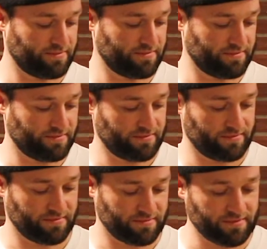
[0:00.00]
And
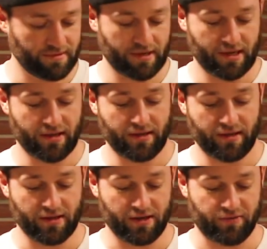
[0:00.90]

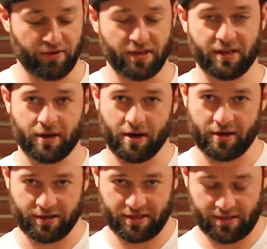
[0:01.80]
then if you need a
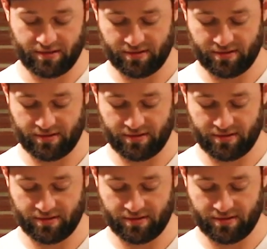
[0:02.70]
garnish,